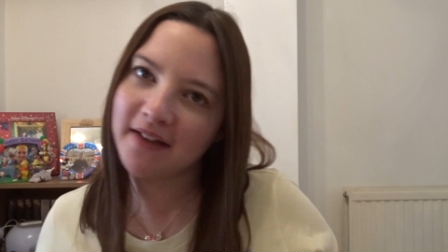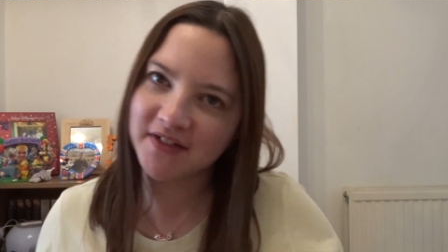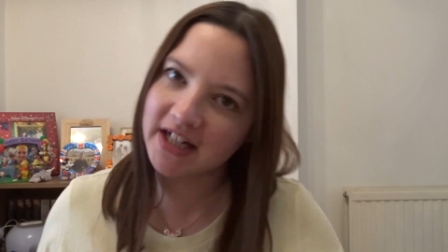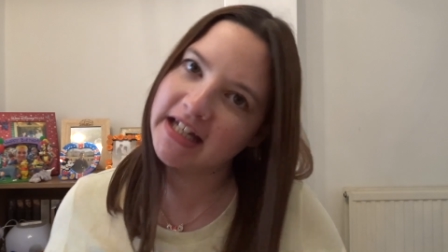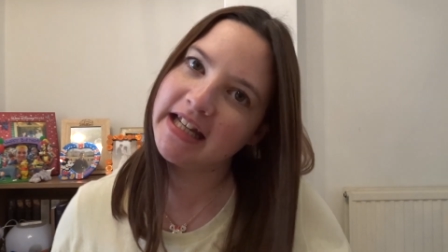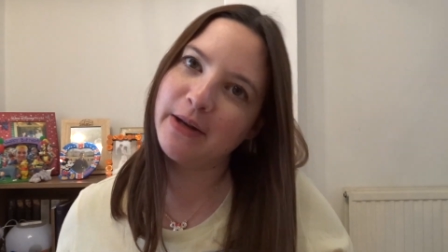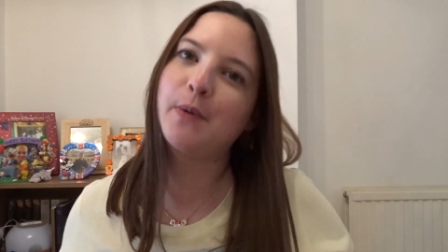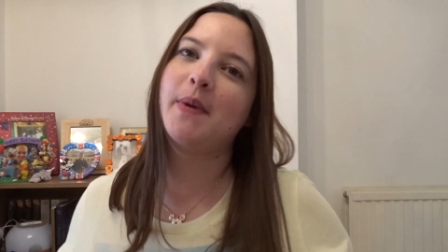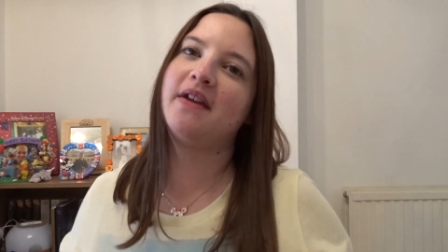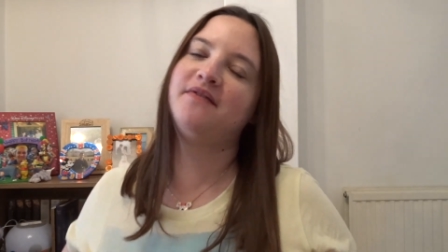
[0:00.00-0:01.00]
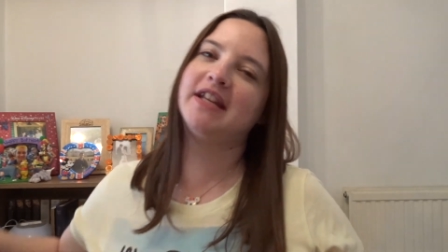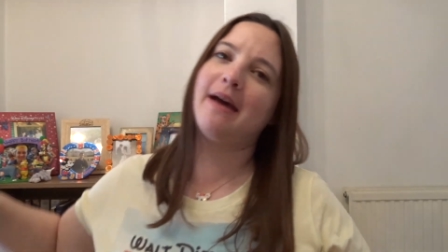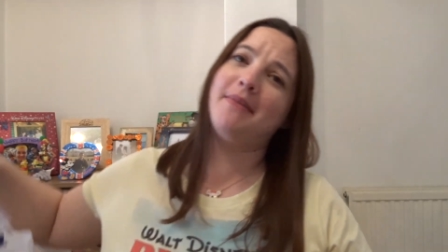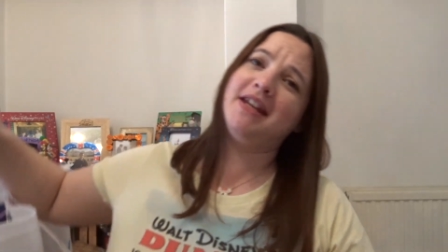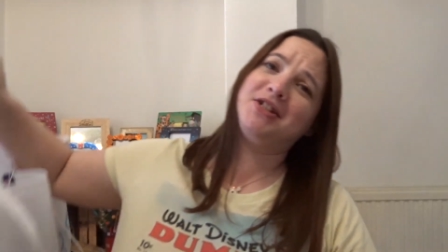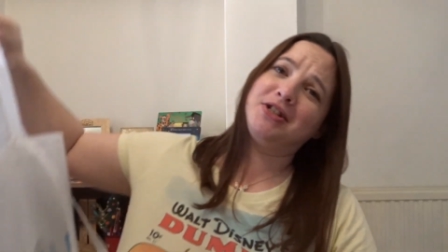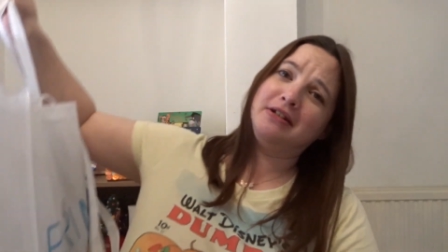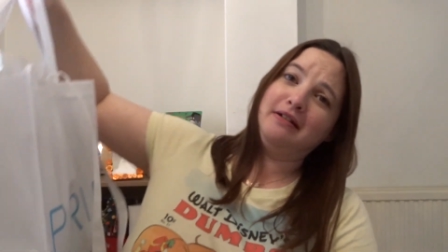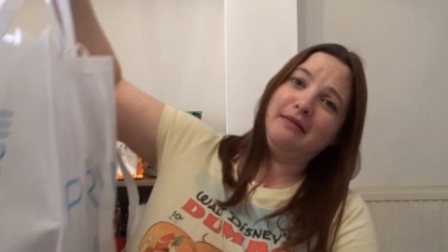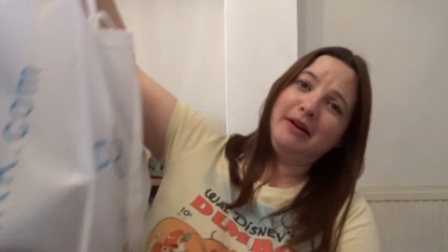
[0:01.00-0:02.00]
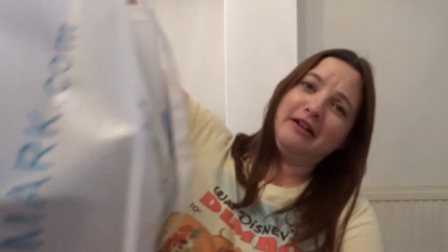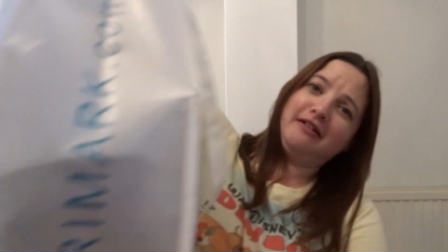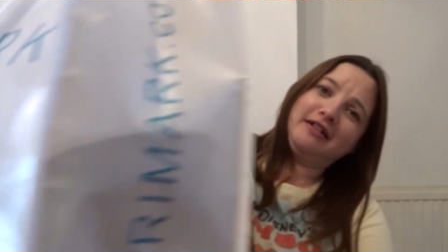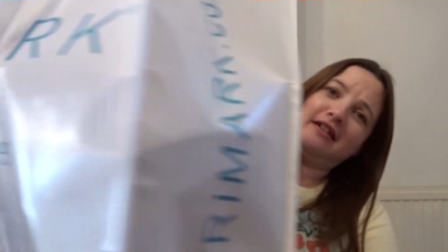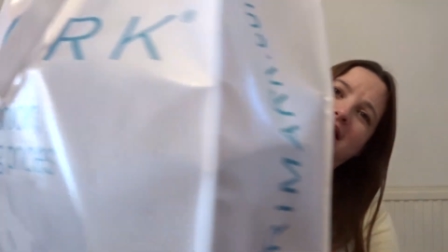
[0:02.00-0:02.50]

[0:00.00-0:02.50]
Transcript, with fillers: have done a little bit of damage. Oh my god!